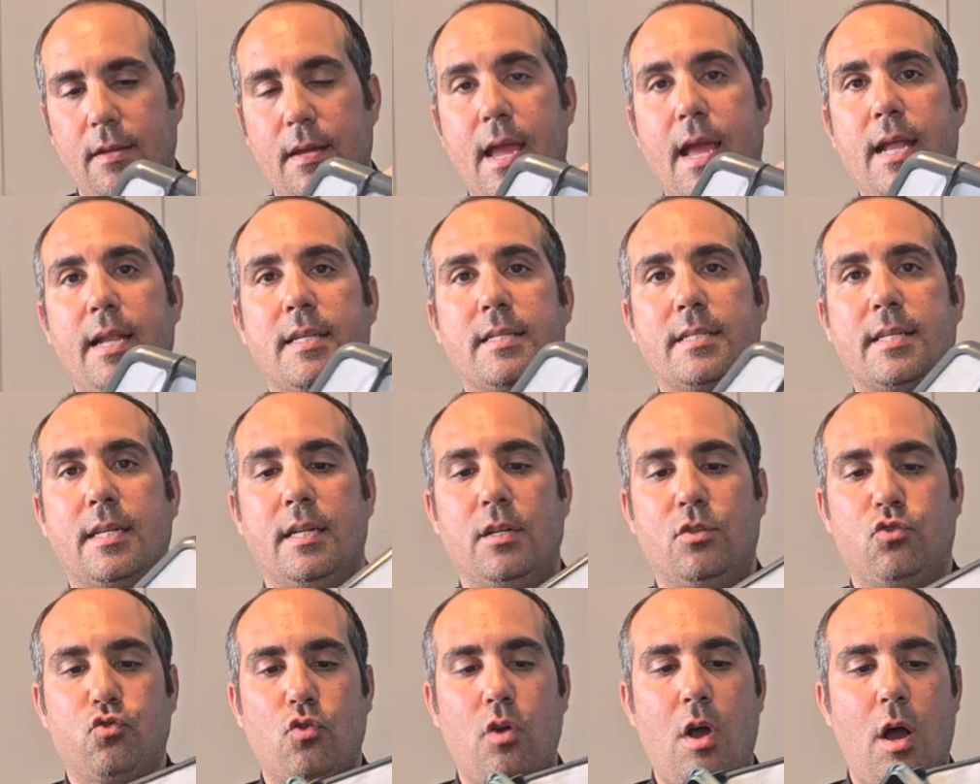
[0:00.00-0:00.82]
and it's
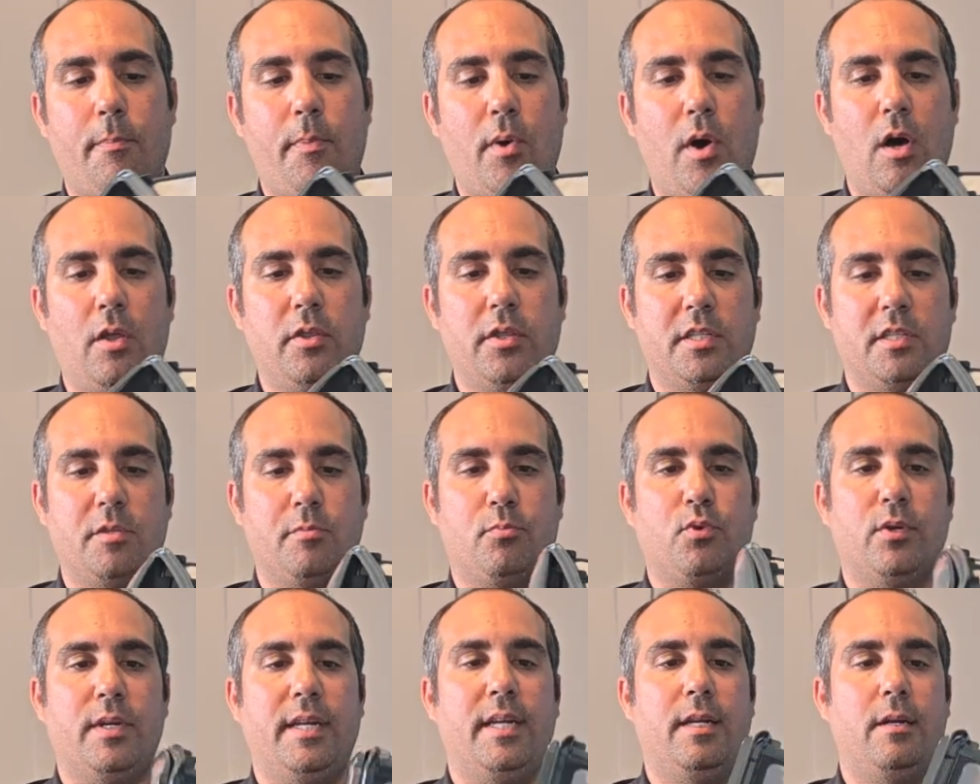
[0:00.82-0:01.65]
going to drop all the
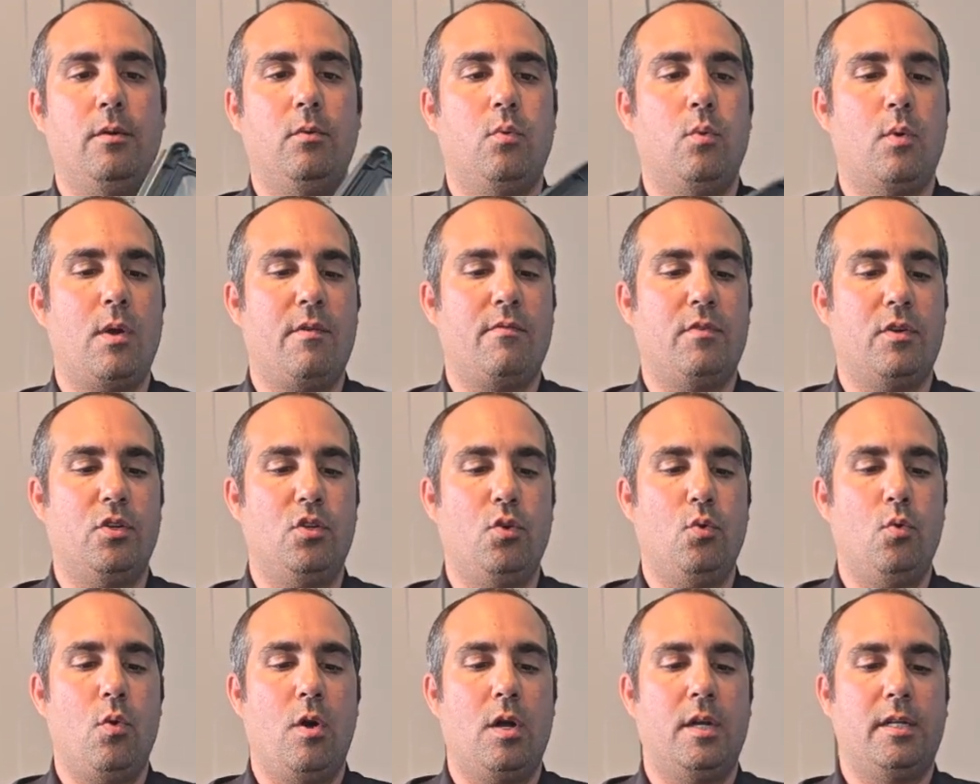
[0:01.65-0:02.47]
debris wherever
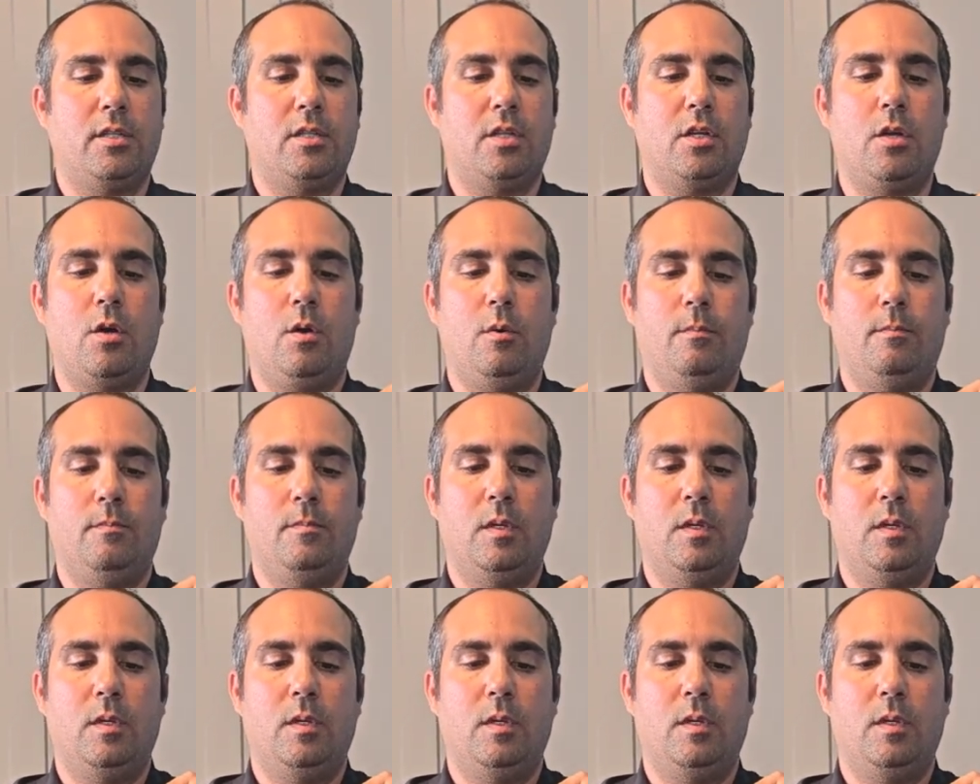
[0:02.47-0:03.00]
you want it to go.